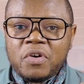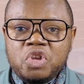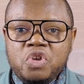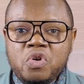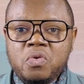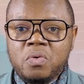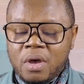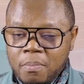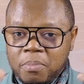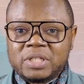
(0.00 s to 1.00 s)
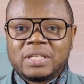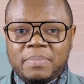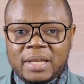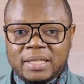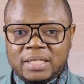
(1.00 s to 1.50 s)
new
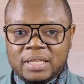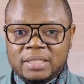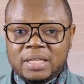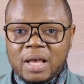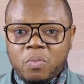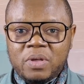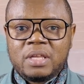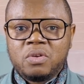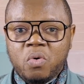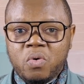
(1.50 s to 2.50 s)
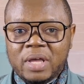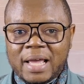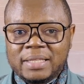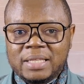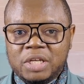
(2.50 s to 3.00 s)
possibilities within the
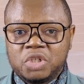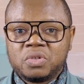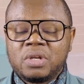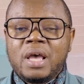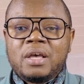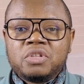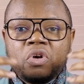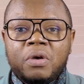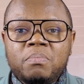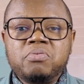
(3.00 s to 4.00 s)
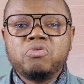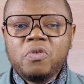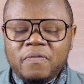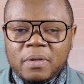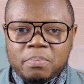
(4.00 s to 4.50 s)
organization, to
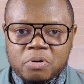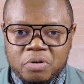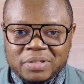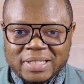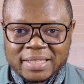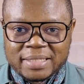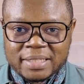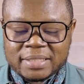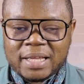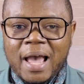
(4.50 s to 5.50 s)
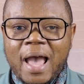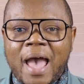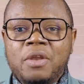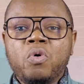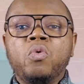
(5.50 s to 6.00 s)
improve the processes,
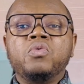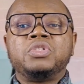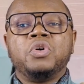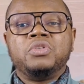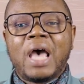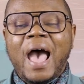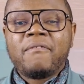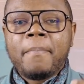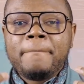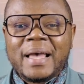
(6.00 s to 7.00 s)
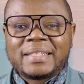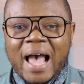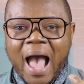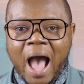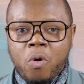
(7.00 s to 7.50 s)
and also to have better
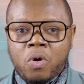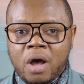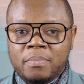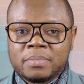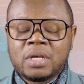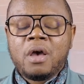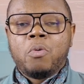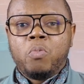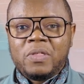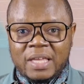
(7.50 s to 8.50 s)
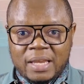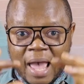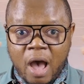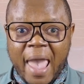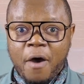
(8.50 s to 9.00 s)
outcomes within a
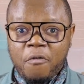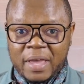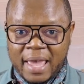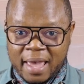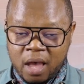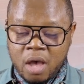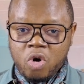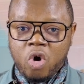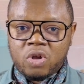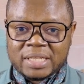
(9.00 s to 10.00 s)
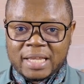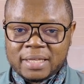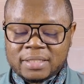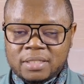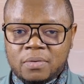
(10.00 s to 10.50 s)
healthcare
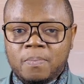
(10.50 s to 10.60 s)
context.